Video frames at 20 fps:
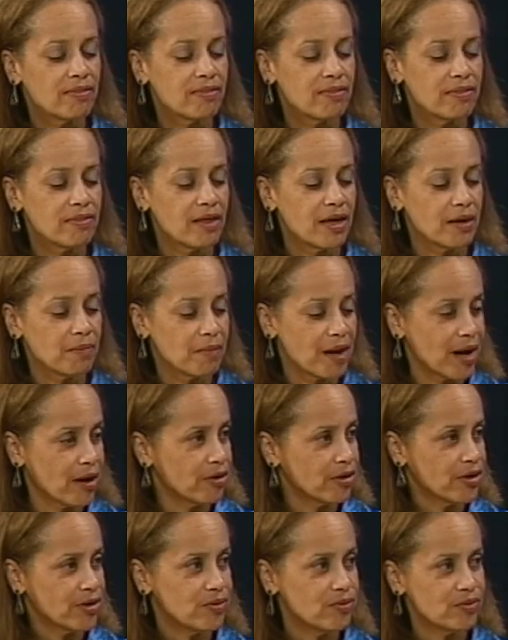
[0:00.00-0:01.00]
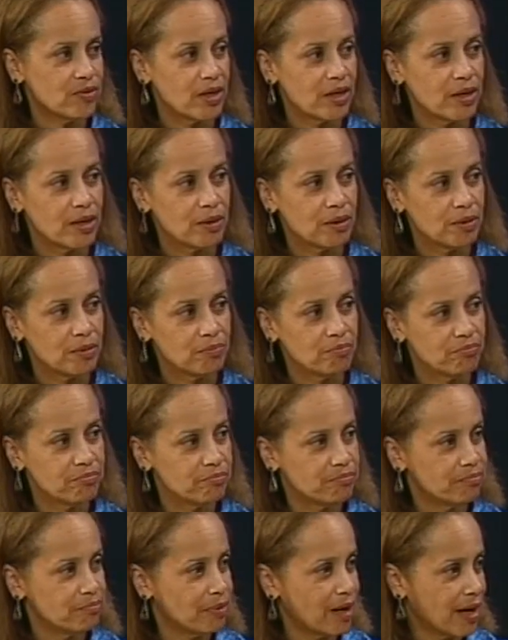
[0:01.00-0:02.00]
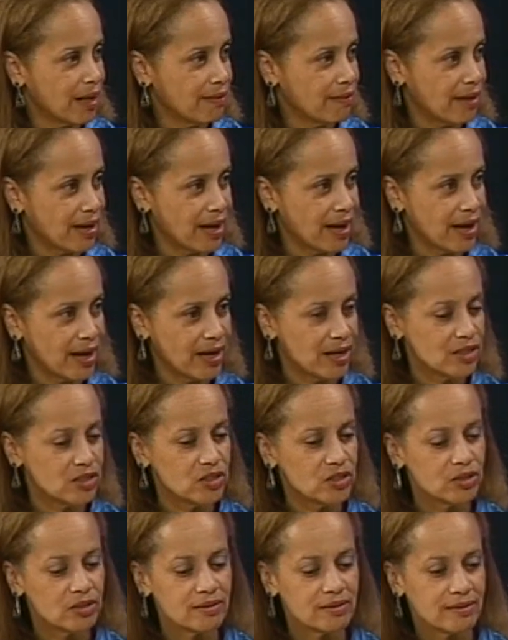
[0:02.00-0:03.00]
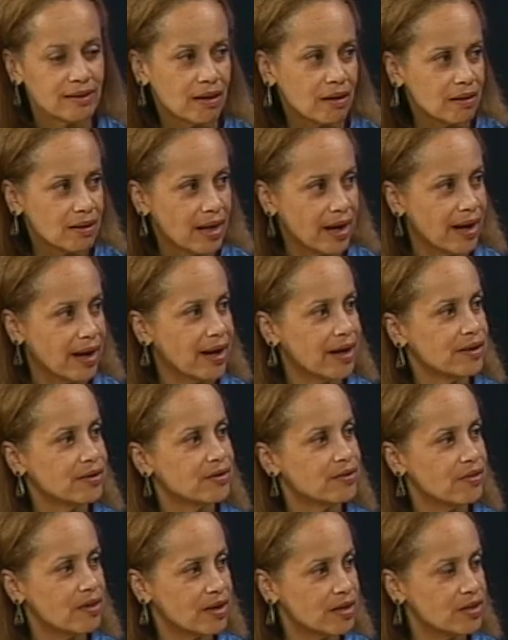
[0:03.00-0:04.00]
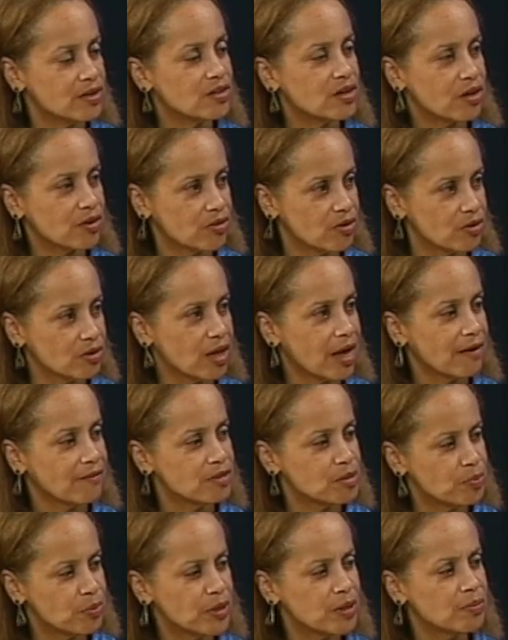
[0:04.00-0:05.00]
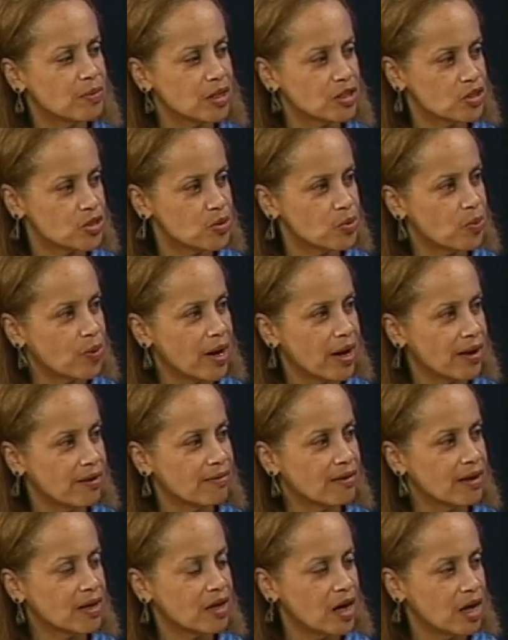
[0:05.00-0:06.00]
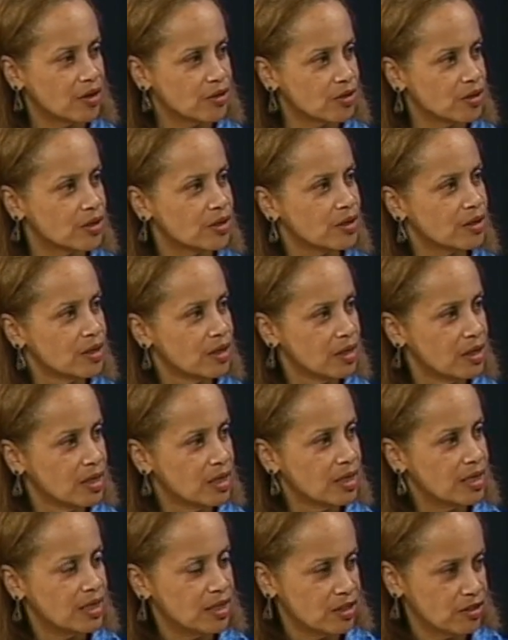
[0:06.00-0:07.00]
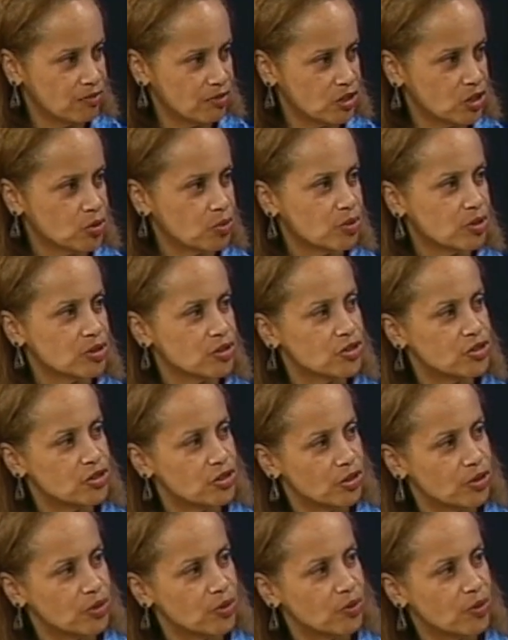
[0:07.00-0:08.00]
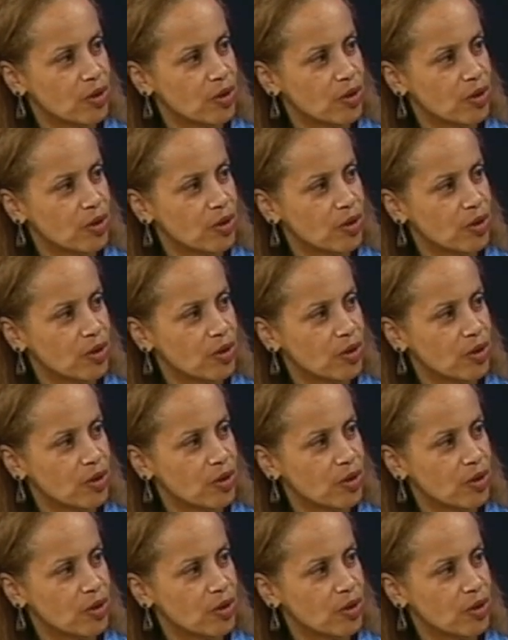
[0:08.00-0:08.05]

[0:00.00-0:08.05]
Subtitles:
They marry, they buy land, sell land. They conduct their lives pretty much the way that other individuals do.